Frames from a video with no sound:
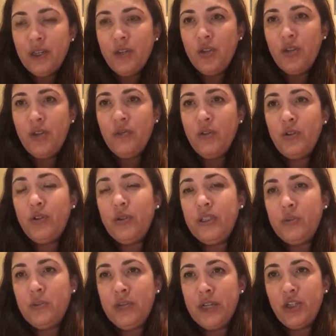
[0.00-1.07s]
To give you a little
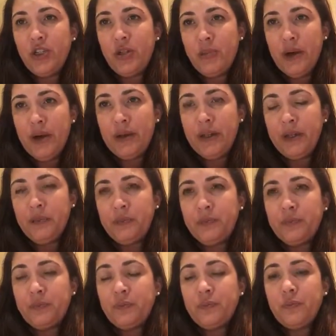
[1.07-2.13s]
explanation about it,
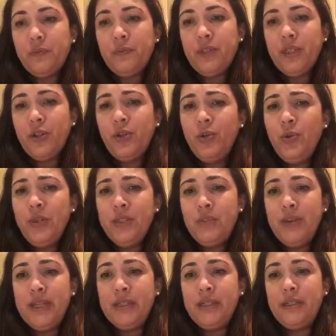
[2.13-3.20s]
Kahoot is
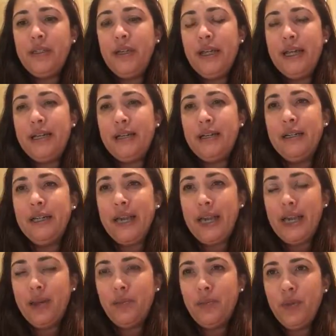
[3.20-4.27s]
basically like a
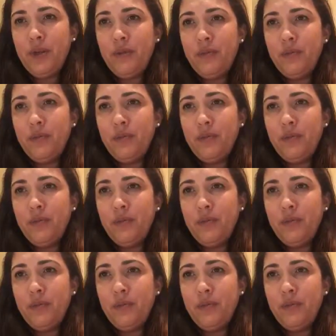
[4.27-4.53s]
game